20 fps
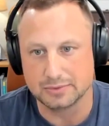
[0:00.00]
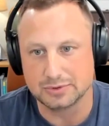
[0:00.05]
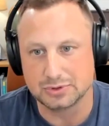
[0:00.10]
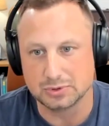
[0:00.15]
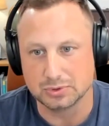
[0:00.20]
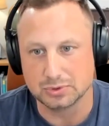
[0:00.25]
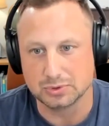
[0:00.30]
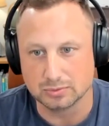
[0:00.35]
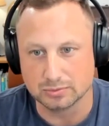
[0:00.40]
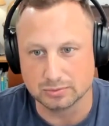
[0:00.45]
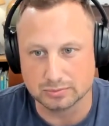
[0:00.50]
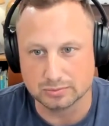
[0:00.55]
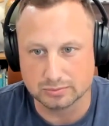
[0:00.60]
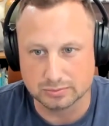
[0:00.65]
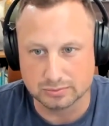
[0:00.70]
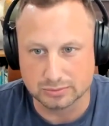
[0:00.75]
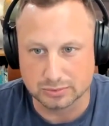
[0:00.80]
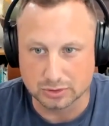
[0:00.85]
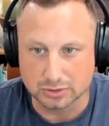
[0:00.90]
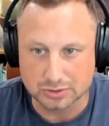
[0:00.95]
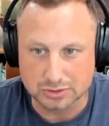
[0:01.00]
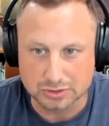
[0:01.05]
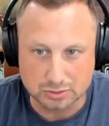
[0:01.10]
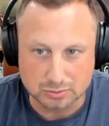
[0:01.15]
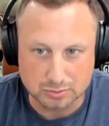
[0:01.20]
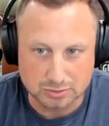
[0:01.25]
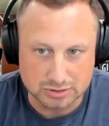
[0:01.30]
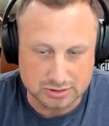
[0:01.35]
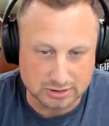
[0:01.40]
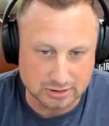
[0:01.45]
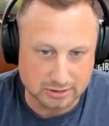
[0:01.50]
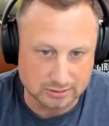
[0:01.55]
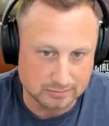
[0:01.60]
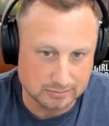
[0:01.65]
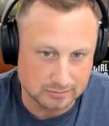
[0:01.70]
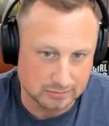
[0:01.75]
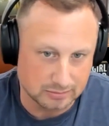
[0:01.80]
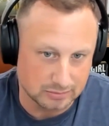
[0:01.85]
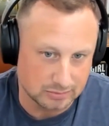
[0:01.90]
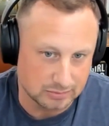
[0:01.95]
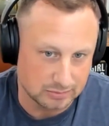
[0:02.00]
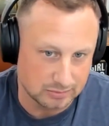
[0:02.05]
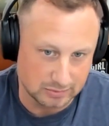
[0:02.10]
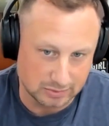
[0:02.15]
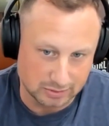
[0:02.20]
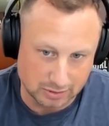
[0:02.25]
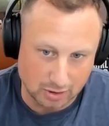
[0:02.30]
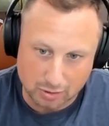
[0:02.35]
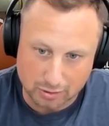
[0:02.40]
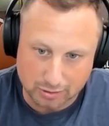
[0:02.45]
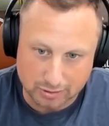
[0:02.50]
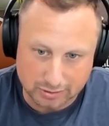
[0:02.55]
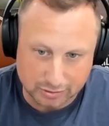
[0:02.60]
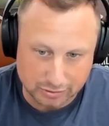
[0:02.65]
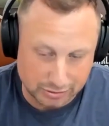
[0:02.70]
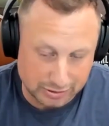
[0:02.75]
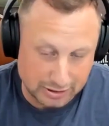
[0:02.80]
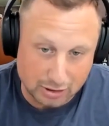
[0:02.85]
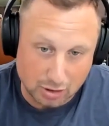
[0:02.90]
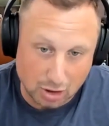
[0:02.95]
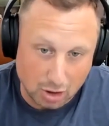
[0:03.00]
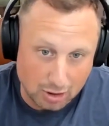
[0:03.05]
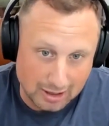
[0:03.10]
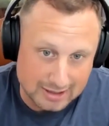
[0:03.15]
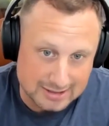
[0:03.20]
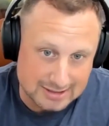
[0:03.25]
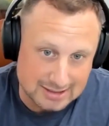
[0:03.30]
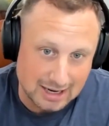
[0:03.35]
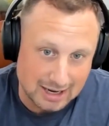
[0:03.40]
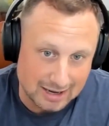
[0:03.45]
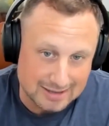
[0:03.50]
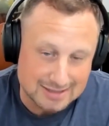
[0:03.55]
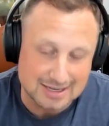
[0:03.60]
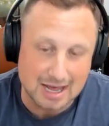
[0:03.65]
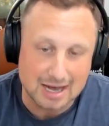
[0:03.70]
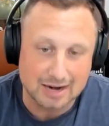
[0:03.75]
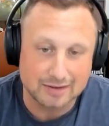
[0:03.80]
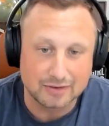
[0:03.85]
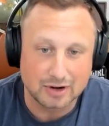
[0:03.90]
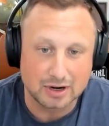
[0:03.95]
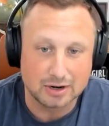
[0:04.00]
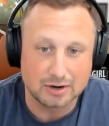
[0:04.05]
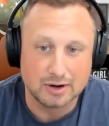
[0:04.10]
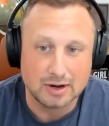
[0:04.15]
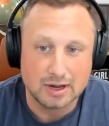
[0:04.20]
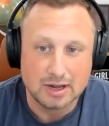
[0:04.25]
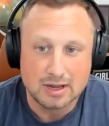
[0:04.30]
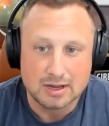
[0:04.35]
to consumers that are outside of our